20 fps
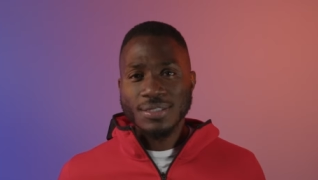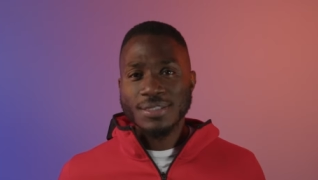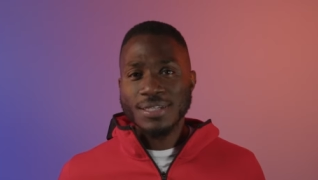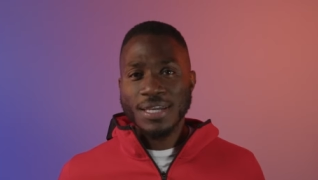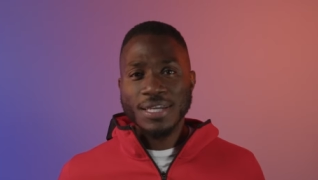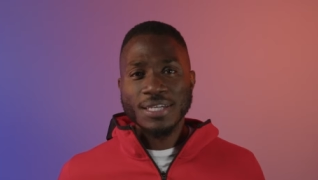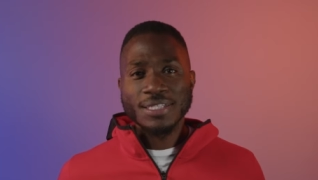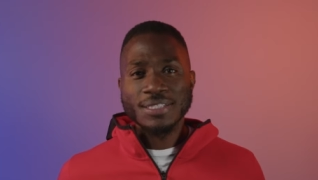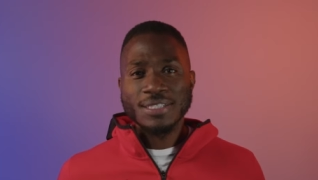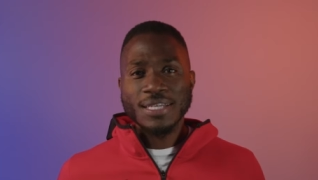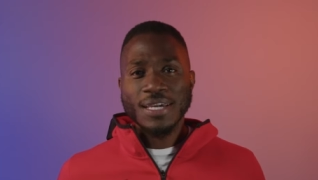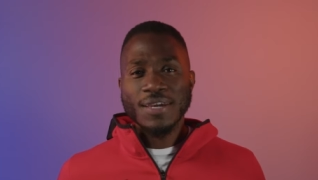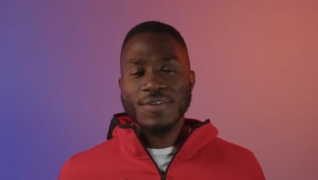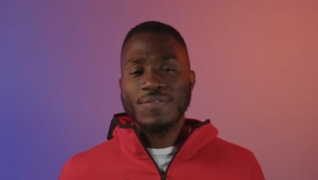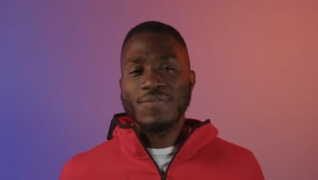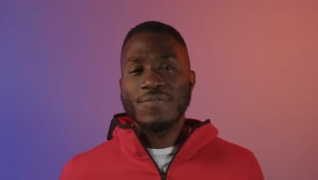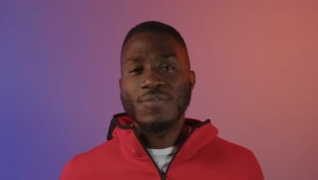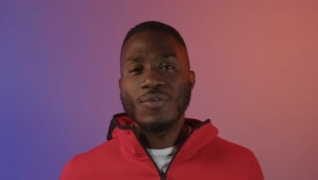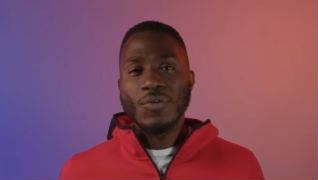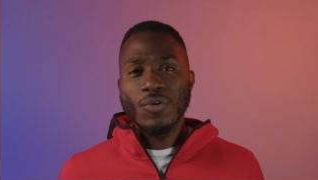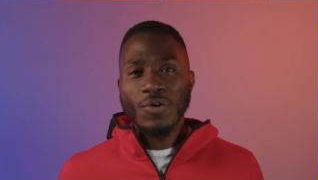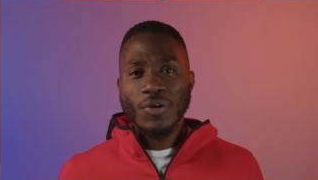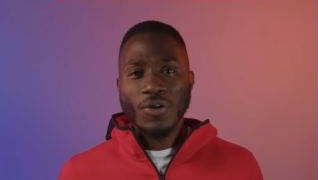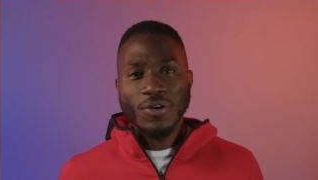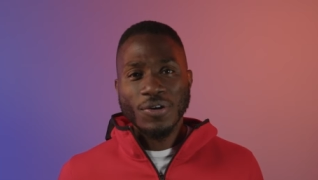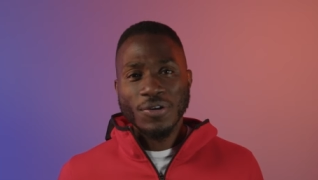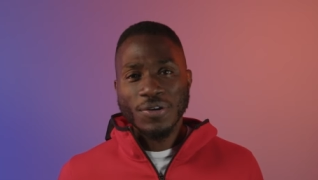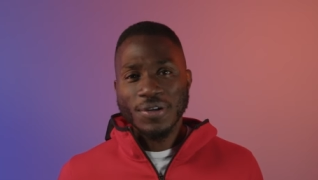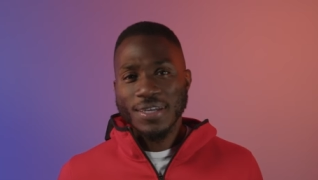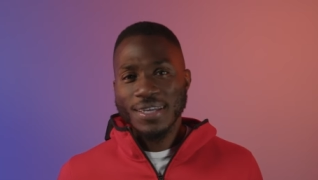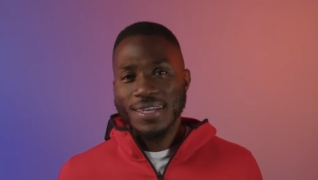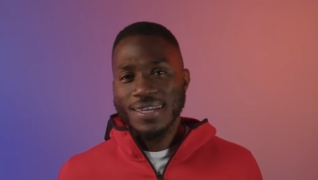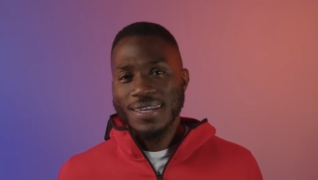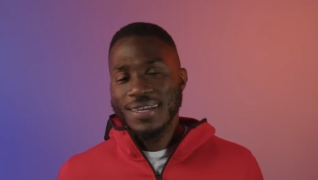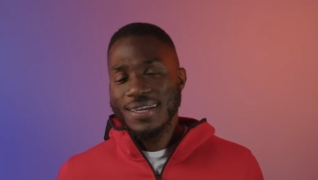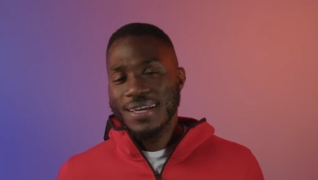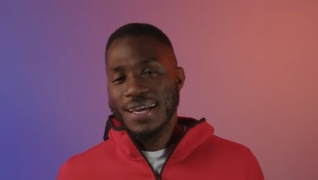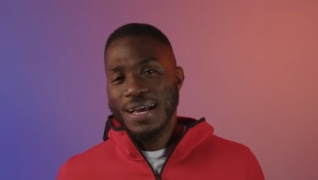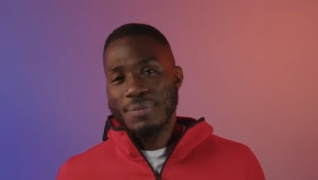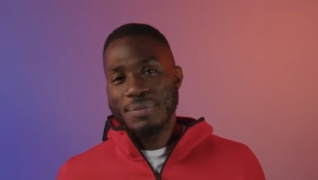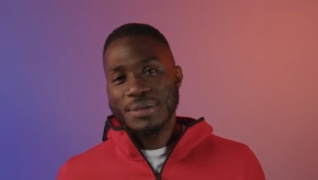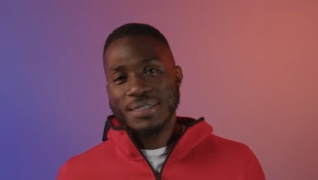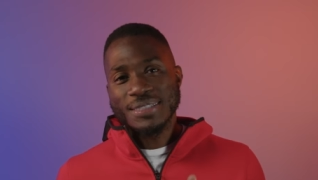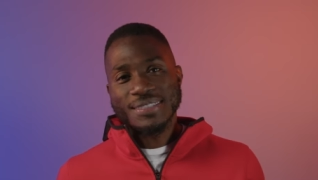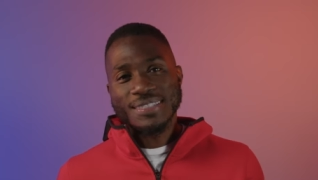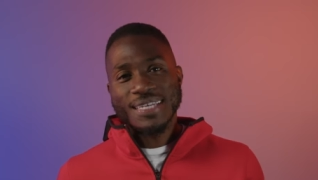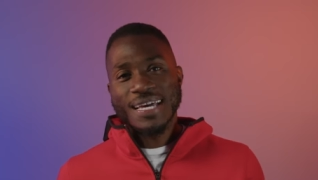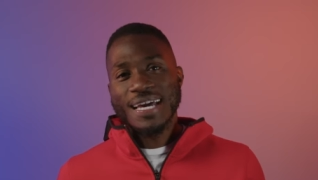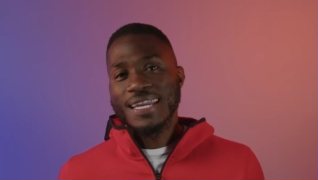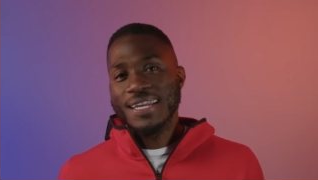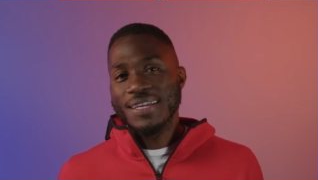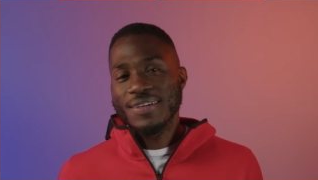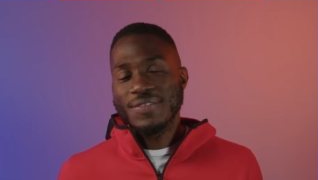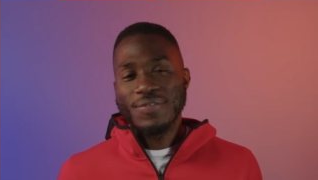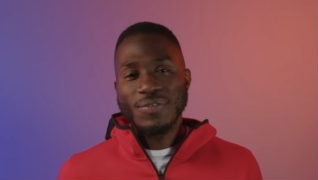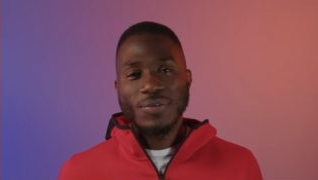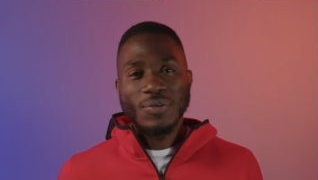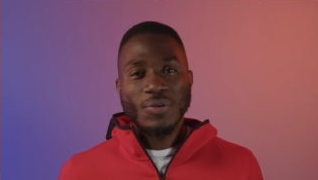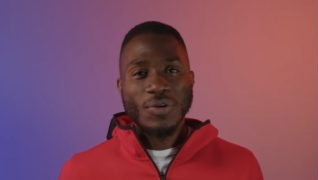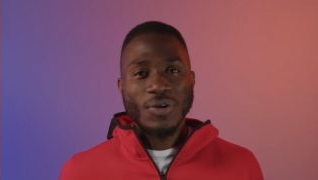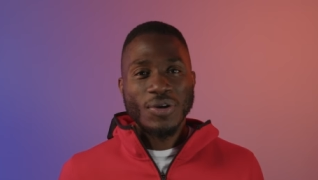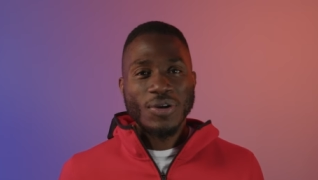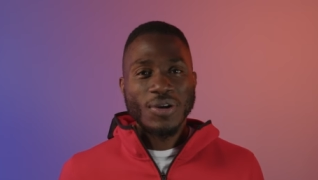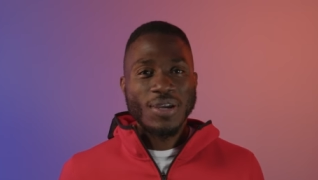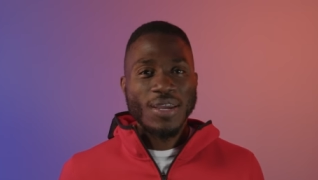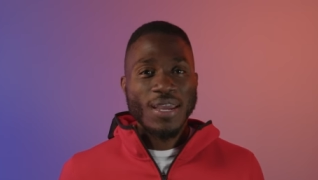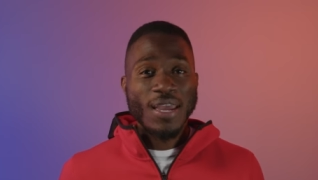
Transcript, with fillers: today is day four i'm excited for